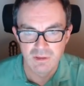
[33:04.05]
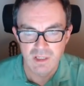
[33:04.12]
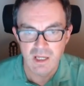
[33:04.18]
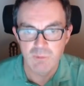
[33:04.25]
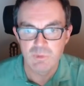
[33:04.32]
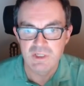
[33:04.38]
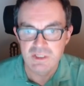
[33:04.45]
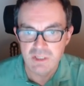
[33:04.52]

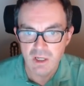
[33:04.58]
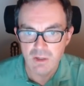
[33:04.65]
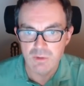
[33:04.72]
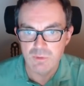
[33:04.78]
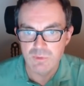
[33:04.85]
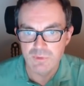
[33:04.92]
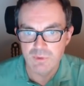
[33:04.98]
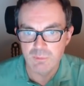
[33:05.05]
and we
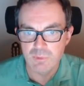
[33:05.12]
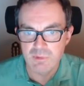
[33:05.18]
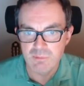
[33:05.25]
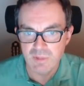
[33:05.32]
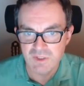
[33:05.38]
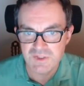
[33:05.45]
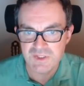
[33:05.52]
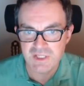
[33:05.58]
know that we
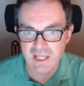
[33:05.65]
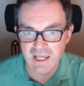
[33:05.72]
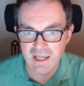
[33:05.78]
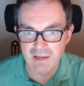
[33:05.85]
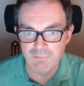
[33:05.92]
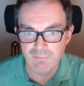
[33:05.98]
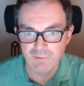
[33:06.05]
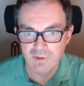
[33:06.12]
must
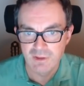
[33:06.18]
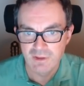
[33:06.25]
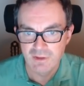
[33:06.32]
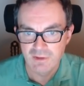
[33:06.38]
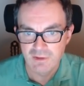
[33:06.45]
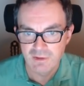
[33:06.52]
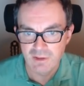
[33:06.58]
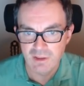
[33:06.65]
have
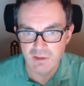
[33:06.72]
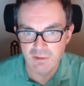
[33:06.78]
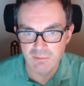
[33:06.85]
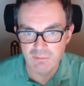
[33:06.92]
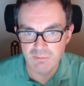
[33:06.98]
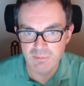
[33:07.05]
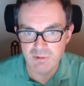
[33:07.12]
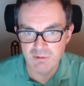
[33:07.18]

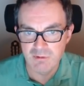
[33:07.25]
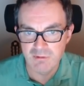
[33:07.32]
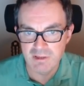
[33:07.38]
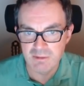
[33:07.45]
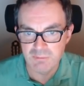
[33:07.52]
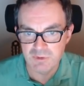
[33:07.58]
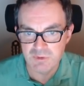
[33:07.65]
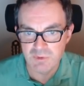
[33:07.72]

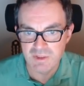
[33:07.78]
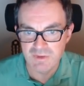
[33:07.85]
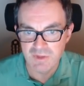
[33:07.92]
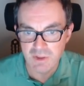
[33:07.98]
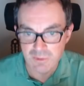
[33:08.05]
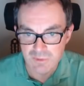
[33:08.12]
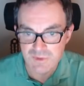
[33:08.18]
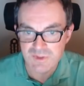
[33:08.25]
mirroring between
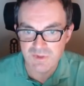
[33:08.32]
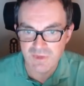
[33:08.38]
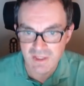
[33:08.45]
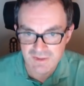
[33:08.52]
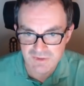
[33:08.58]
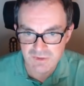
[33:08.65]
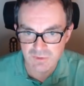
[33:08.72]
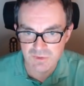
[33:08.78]
those, so
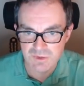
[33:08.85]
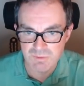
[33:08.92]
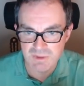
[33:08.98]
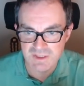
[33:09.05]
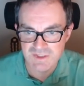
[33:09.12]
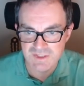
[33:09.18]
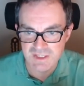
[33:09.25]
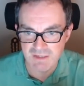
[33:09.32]
that's got to be a
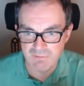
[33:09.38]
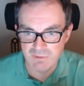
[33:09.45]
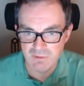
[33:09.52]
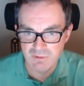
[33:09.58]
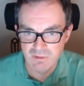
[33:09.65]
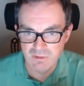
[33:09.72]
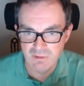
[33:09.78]
7,